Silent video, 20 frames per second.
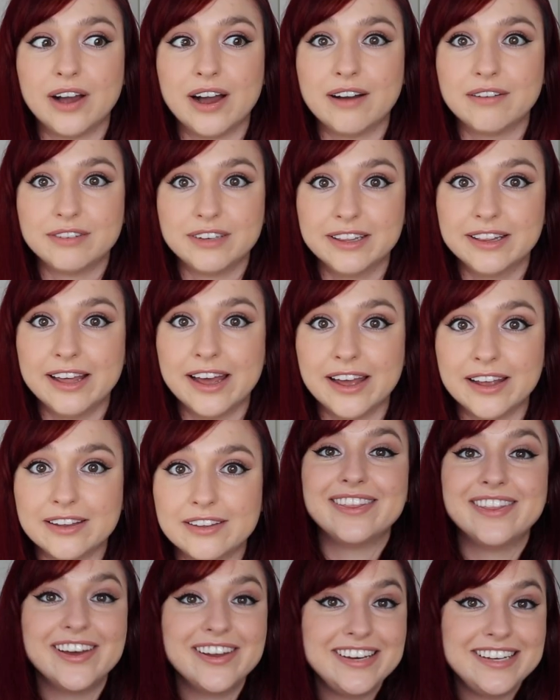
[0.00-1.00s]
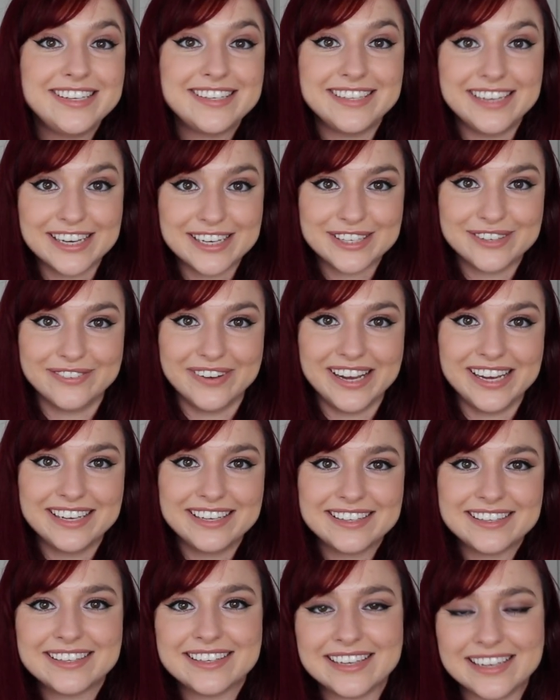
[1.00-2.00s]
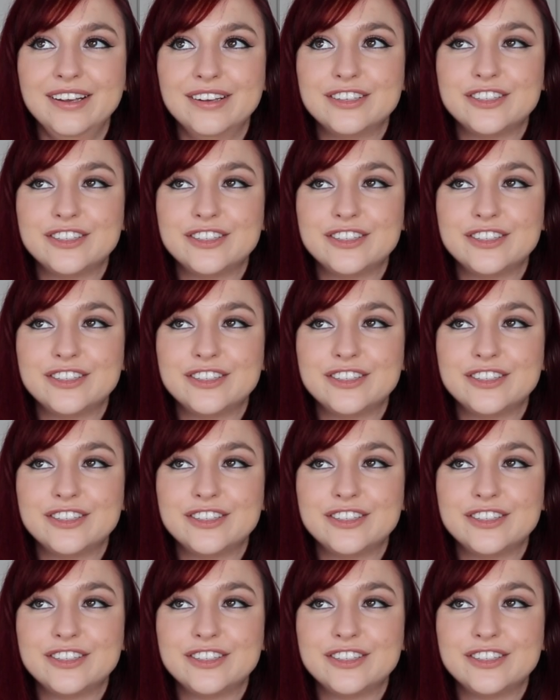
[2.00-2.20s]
after that. 36 weeks.